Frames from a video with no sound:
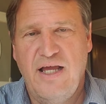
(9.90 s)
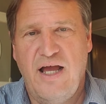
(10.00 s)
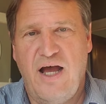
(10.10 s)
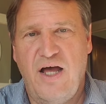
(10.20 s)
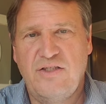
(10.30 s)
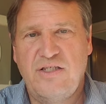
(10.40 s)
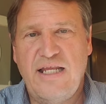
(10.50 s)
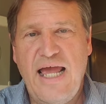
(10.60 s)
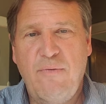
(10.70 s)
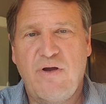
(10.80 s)
Uh,
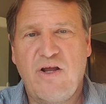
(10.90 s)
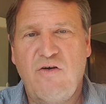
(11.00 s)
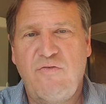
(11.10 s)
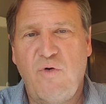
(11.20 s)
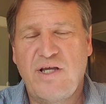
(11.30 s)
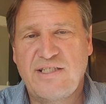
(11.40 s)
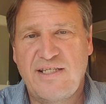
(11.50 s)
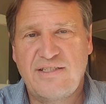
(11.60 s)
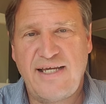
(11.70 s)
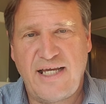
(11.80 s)
today, we're going to go focus on
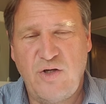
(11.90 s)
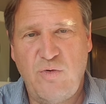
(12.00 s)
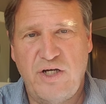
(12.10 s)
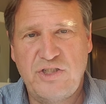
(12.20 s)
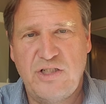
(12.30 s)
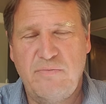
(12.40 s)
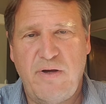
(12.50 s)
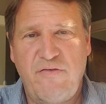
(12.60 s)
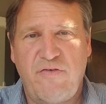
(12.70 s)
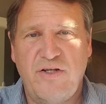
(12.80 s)
the second question.
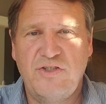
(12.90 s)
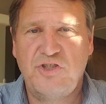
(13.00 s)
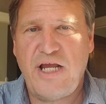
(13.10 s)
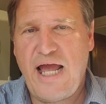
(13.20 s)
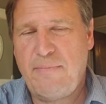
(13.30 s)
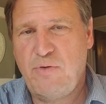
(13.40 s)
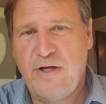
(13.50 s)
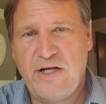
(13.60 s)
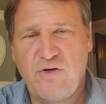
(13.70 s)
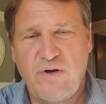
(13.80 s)
My friend Shab, who
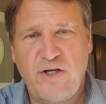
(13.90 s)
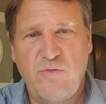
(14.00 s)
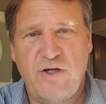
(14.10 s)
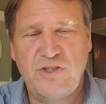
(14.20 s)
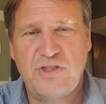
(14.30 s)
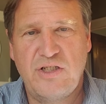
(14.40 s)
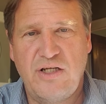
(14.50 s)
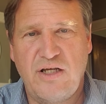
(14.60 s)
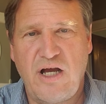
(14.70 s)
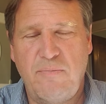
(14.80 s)
had a great
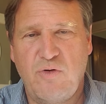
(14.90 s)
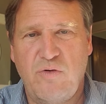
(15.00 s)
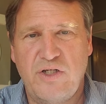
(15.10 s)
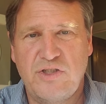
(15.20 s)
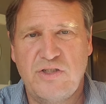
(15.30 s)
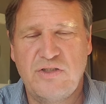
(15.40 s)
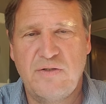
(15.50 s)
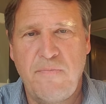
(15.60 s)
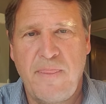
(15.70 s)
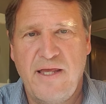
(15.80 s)
question, a couple questions.
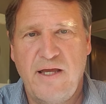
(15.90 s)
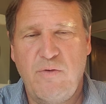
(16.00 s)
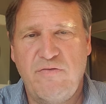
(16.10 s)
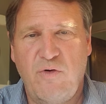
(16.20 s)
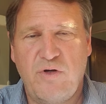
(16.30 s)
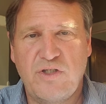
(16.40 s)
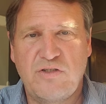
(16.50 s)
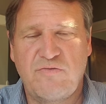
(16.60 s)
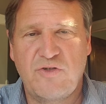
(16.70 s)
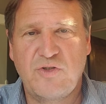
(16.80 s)
We focused
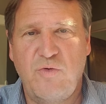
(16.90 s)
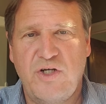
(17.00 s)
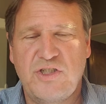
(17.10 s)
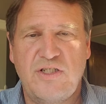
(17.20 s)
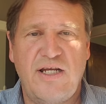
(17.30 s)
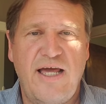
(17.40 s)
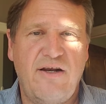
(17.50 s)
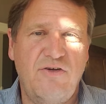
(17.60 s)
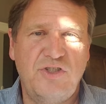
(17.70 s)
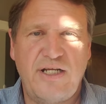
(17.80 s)
the first question on
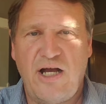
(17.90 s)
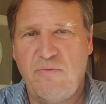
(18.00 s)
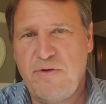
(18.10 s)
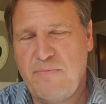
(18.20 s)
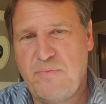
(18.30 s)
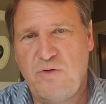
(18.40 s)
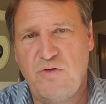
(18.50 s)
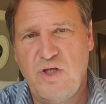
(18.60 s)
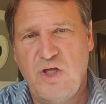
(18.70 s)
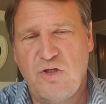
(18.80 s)
energy and how
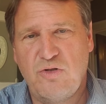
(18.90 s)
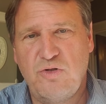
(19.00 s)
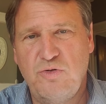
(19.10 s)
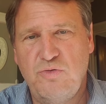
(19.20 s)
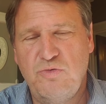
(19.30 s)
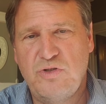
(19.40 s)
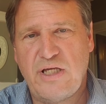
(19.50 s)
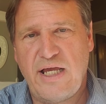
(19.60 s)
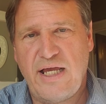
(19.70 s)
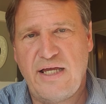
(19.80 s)
people lose
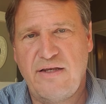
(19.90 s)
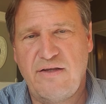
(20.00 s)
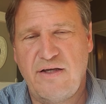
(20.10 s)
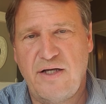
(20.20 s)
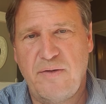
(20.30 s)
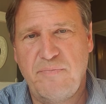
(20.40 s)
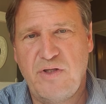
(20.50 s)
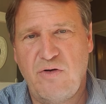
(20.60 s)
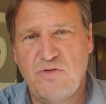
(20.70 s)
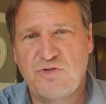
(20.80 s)
and um,
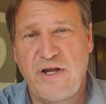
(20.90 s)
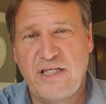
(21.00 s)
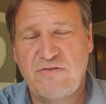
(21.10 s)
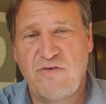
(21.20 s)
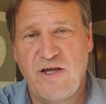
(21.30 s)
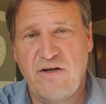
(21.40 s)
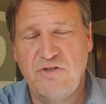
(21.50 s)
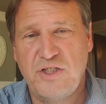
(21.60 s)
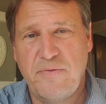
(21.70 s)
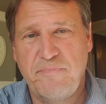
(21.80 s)
you know transfer
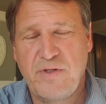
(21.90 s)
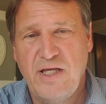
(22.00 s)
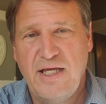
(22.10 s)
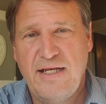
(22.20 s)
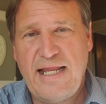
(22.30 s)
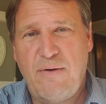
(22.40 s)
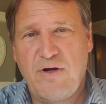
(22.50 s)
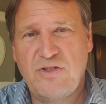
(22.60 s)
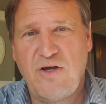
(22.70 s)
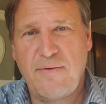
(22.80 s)
energy. Now we're
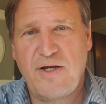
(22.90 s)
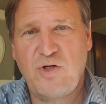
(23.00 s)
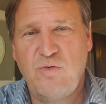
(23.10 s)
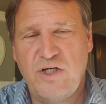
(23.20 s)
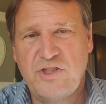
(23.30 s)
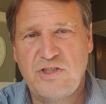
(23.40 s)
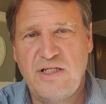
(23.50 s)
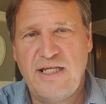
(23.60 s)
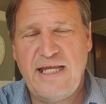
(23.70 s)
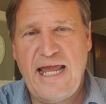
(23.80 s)
going to talk about a question
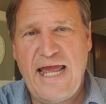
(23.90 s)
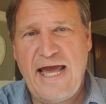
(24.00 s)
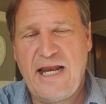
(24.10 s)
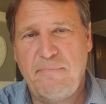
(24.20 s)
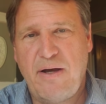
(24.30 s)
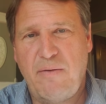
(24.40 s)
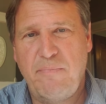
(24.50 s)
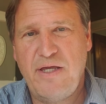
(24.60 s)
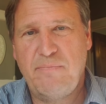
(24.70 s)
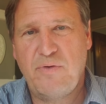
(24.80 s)
that he had
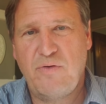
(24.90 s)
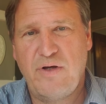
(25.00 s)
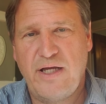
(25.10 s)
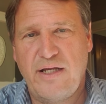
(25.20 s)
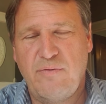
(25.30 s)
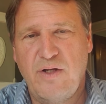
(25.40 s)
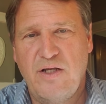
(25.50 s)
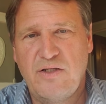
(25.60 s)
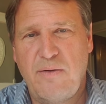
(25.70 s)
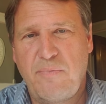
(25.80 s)
about people and
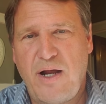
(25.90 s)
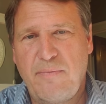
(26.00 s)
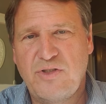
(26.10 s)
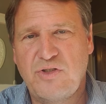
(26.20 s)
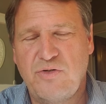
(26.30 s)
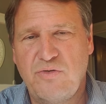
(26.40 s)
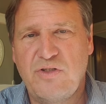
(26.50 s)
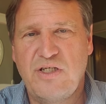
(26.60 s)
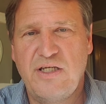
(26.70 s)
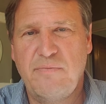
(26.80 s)

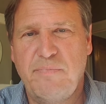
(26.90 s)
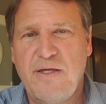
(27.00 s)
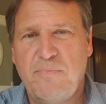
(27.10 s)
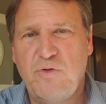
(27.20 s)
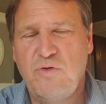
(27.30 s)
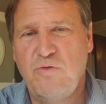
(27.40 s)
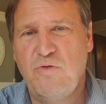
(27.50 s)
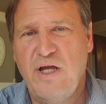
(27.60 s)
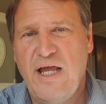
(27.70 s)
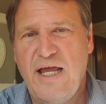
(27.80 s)
promiscuity, people
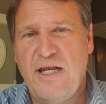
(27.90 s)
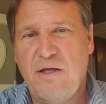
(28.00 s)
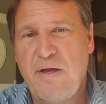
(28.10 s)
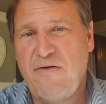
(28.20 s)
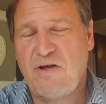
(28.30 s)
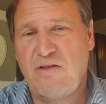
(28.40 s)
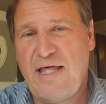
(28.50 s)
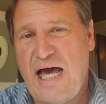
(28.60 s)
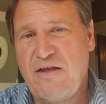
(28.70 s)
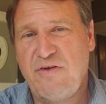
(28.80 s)
who end up having a
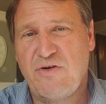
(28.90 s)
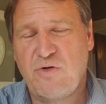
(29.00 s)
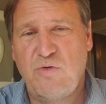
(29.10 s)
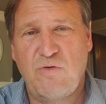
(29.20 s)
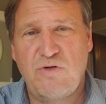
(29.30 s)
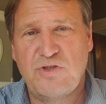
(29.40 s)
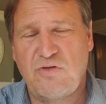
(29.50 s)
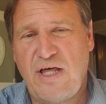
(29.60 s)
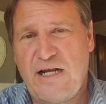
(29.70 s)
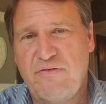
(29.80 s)
lot of intercourse, a
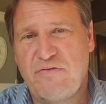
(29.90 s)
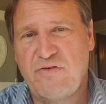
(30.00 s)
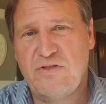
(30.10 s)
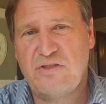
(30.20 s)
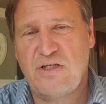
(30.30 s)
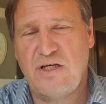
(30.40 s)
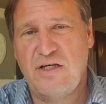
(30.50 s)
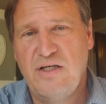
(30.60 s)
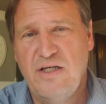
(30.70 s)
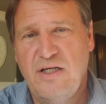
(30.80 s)
lot of different
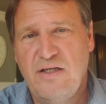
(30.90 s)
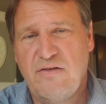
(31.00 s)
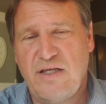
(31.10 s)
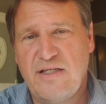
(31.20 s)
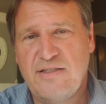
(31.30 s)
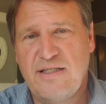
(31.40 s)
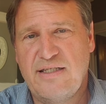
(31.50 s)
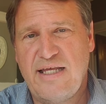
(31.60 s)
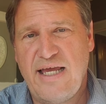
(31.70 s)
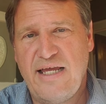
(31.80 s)
uh, things
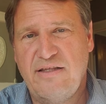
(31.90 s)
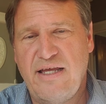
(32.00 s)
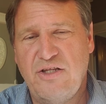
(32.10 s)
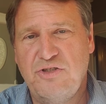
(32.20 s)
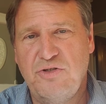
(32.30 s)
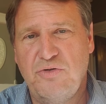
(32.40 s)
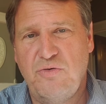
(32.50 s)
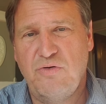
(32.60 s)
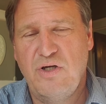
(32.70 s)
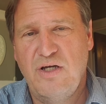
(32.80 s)
that they, they
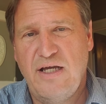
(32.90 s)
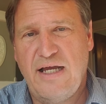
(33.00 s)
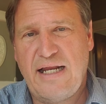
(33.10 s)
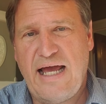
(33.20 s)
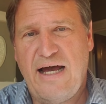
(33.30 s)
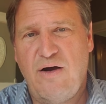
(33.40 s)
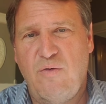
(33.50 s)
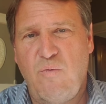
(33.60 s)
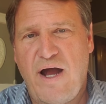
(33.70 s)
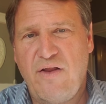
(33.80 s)
do and
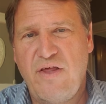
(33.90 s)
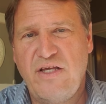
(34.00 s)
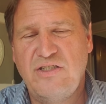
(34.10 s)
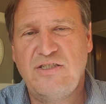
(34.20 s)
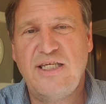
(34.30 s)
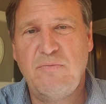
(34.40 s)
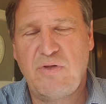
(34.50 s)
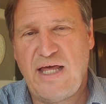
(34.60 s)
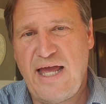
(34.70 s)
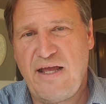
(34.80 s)
how why do they seem
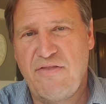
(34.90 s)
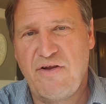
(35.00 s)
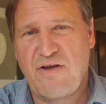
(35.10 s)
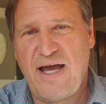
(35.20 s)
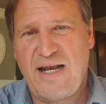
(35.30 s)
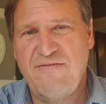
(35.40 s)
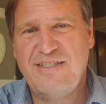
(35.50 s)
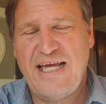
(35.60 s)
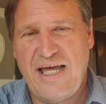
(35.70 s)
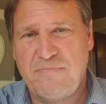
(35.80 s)
like they're kind of
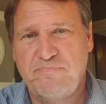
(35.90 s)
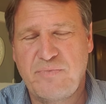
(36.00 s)
dead